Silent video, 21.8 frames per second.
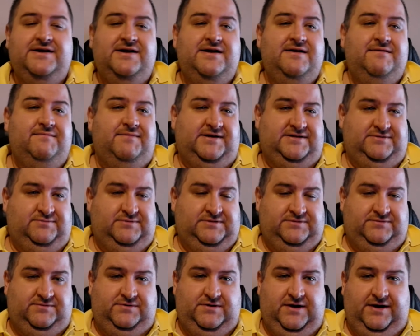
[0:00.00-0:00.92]
Because it was
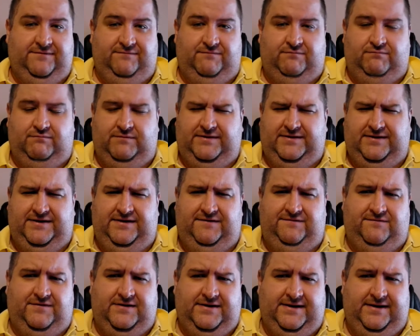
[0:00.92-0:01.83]
kind of really
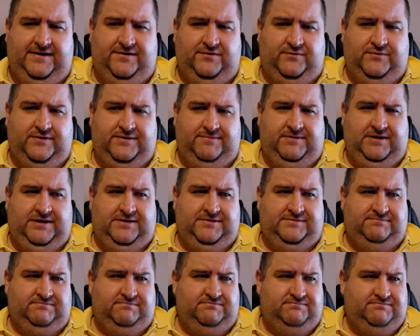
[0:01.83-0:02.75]
fucking annoying me and
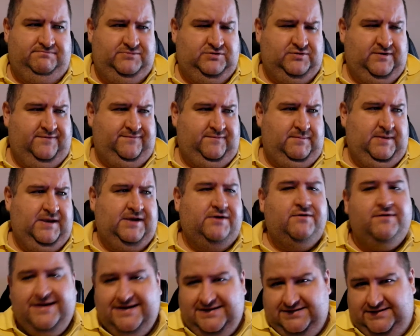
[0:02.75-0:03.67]
driving me
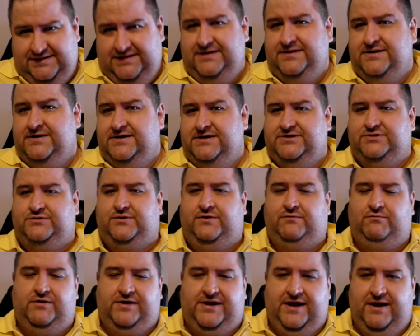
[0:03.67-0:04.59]
crazy, trying to
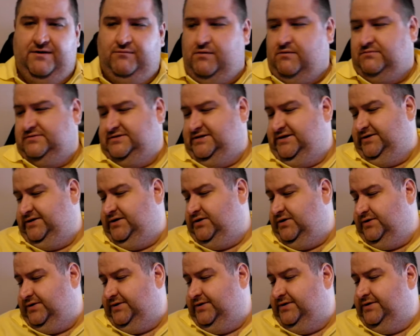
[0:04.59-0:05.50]
work out what was going
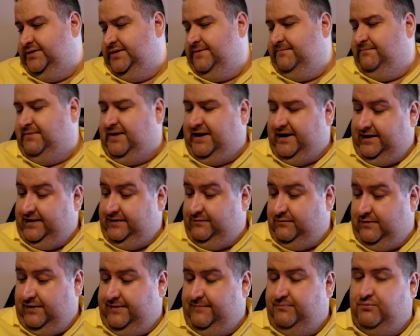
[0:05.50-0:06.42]
on. But
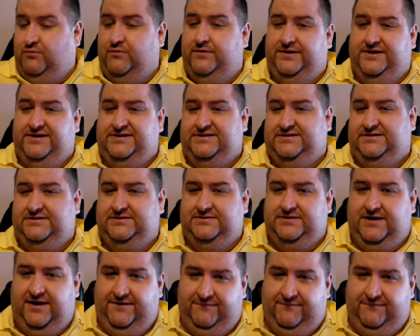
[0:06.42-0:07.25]
anyway, the point is, I'm